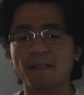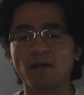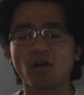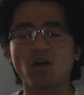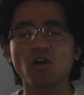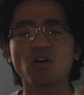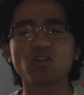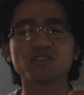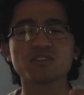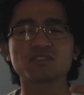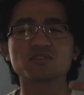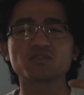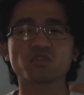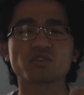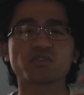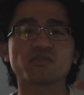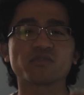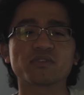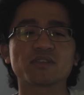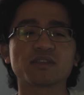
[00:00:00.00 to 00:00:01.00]
all these sort
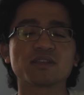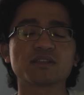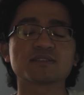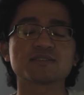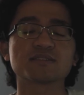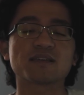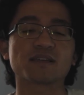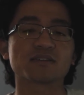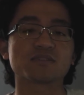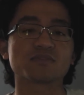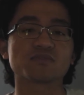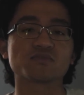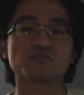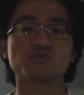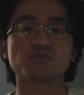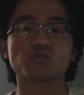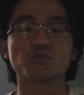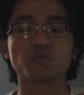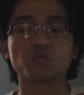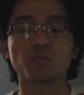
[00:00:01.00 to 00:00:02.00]
of things that
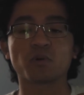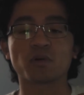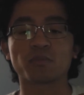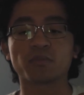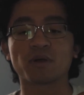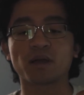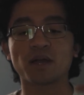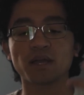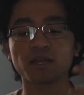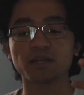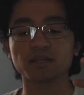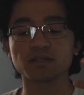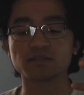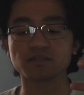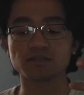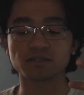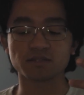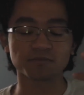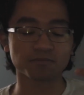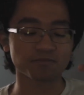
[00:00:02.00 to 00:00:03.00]
consume our
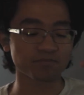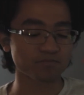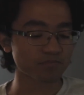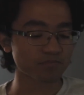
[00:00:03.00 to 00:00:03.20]
minds, and